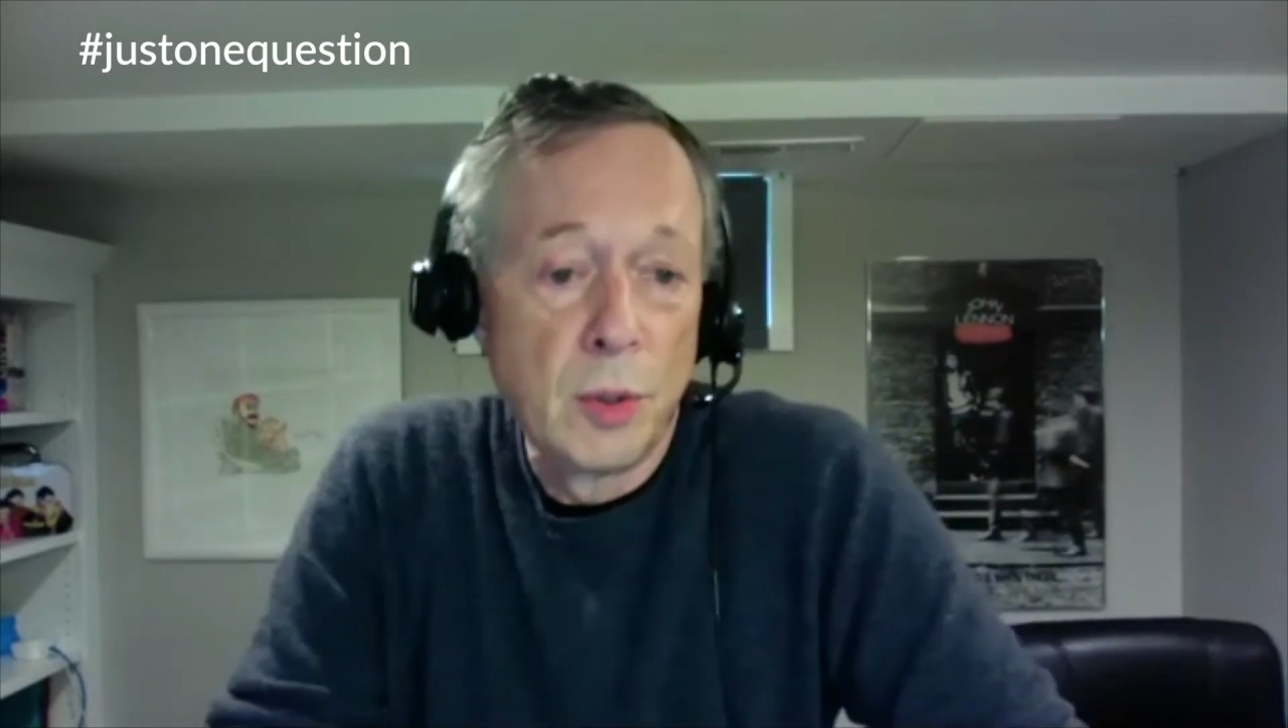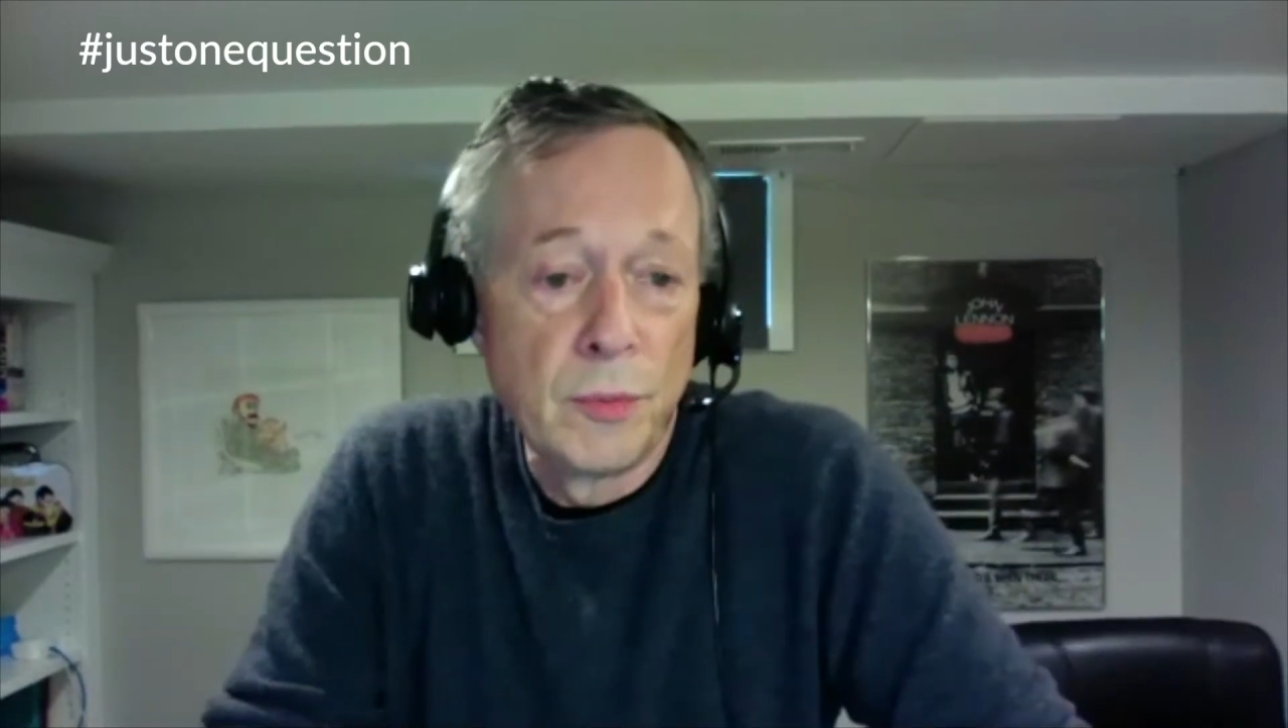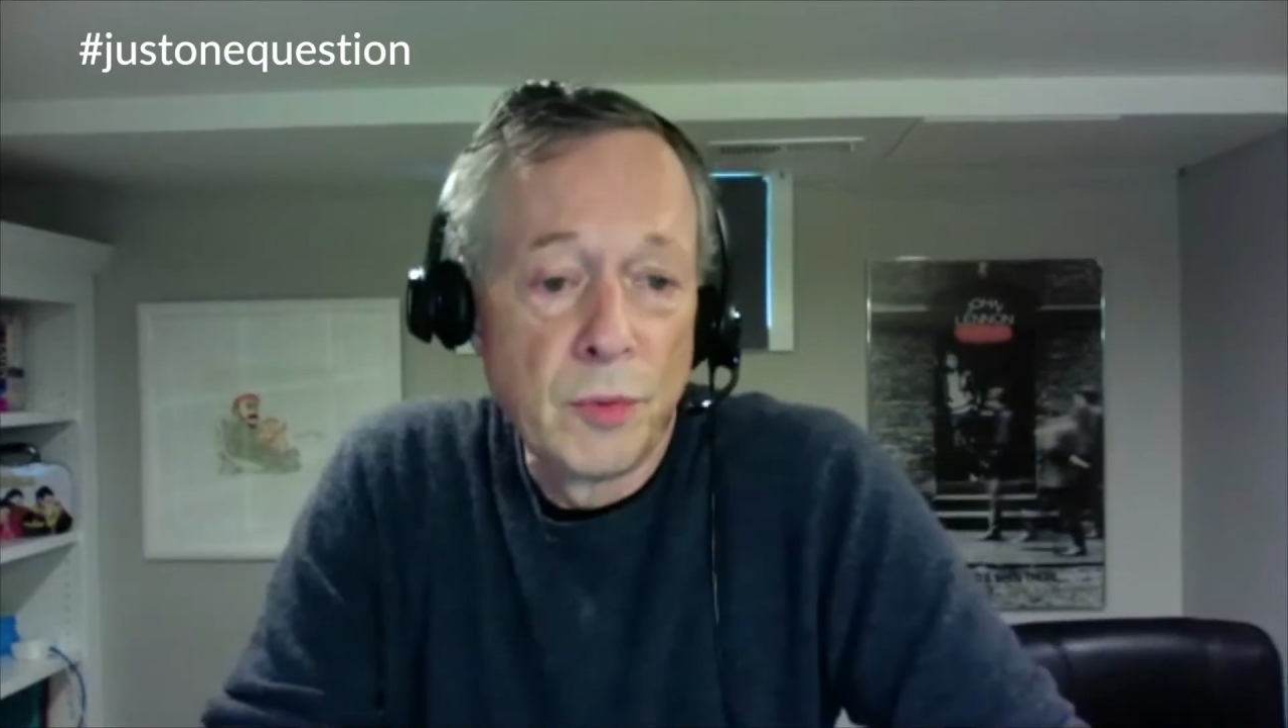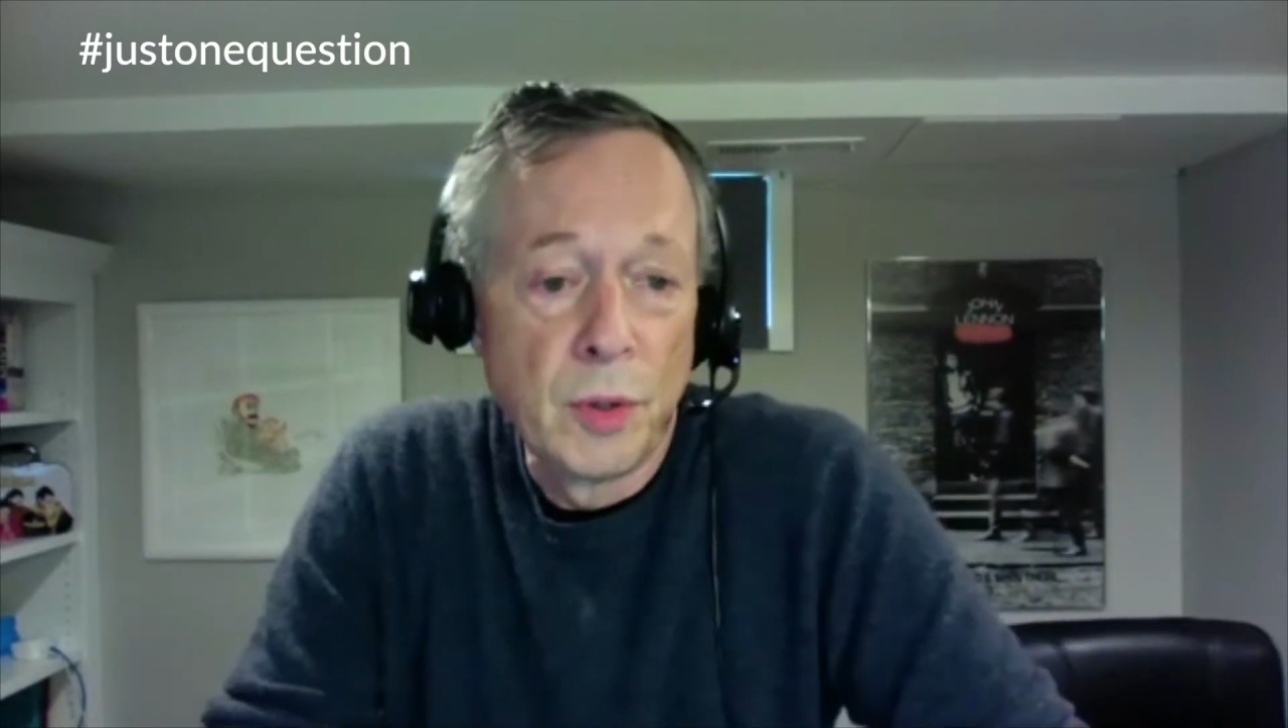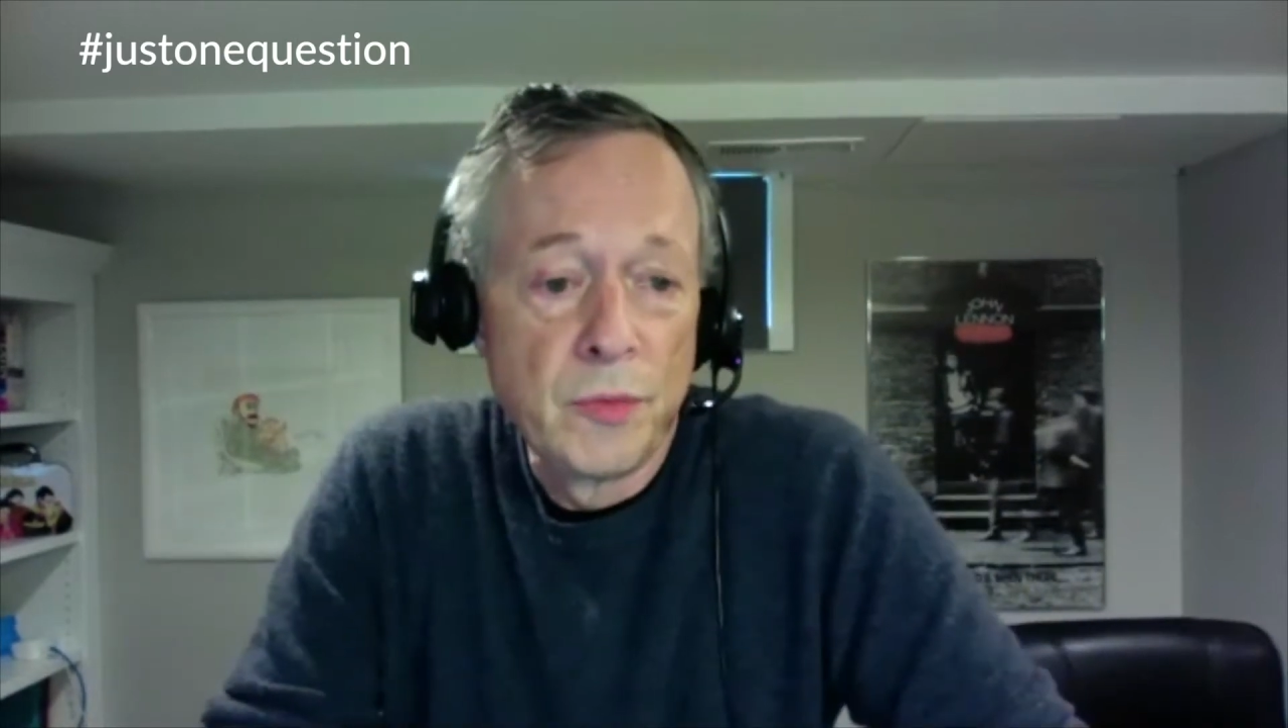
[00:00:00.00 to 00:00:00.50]

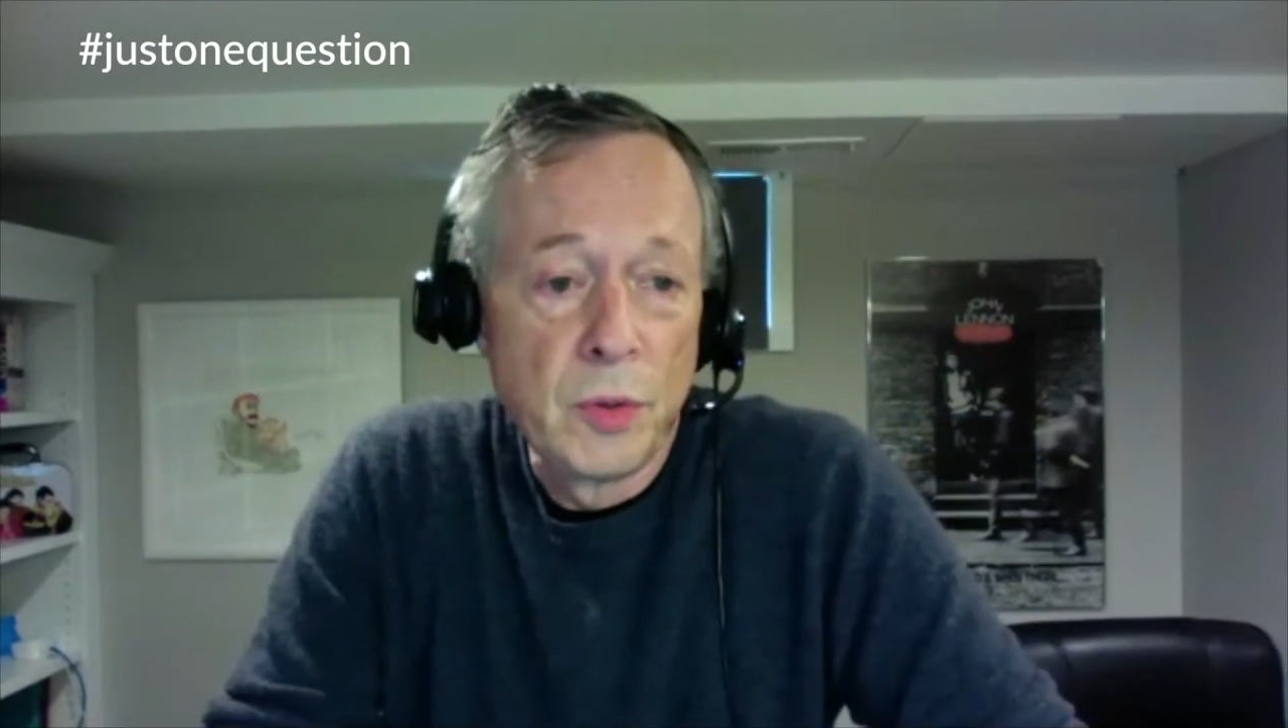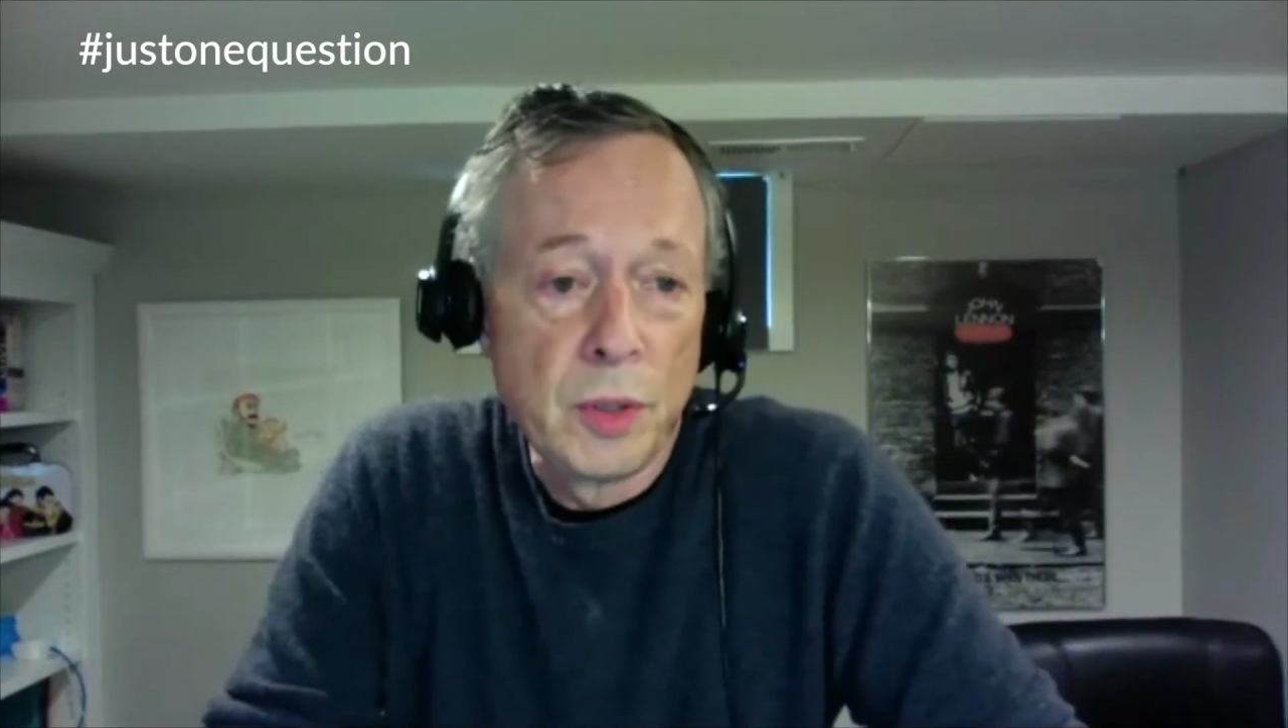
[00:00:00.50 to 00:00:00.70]
over a few